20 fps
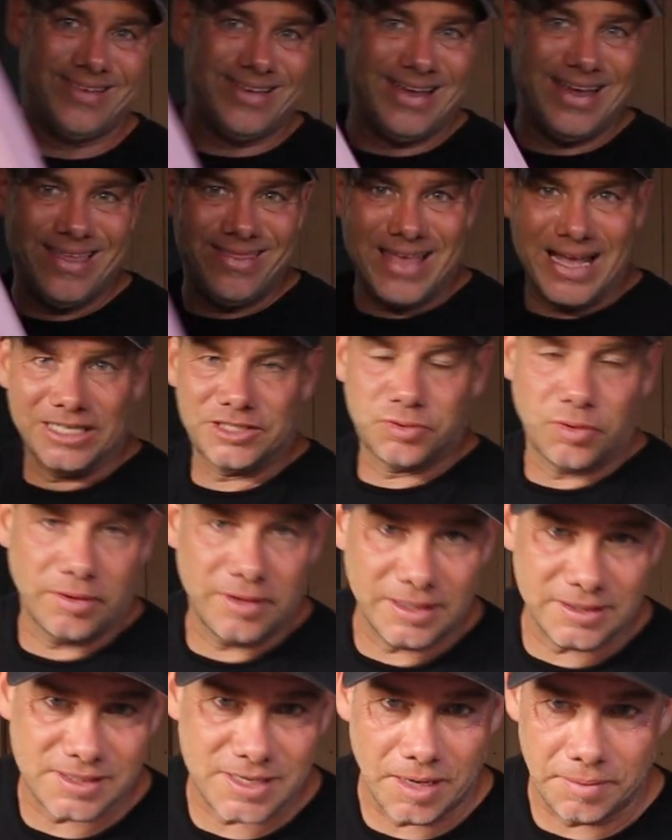and that's where
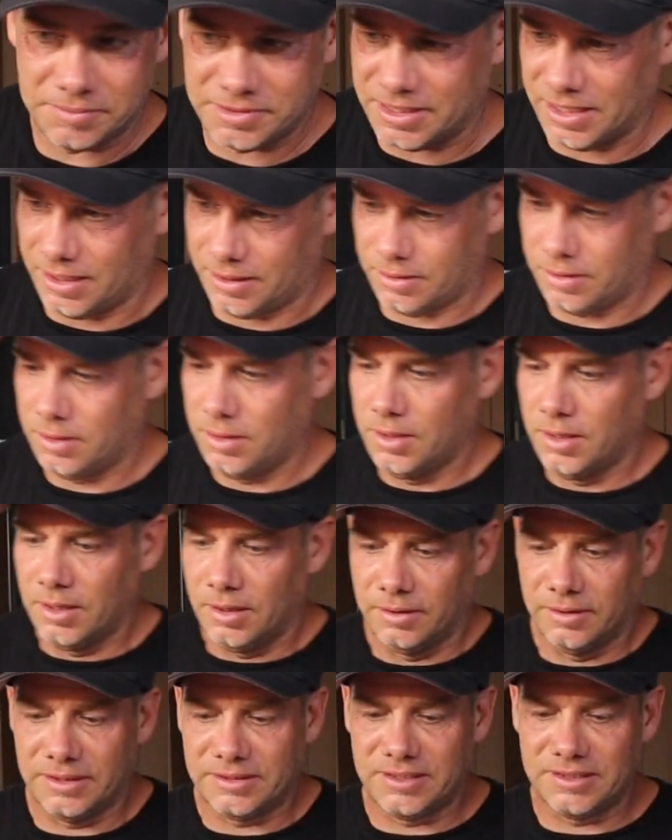this comes in.
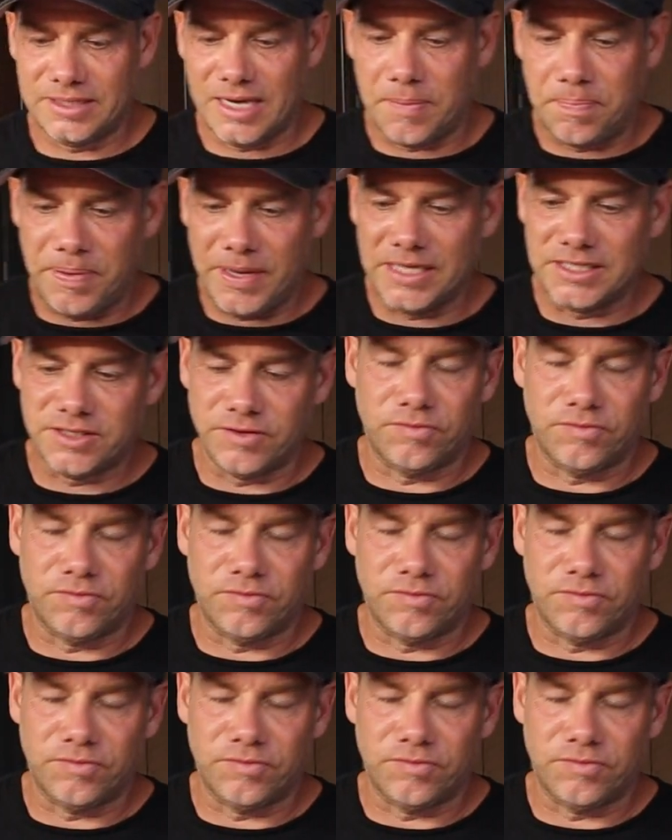This is a piece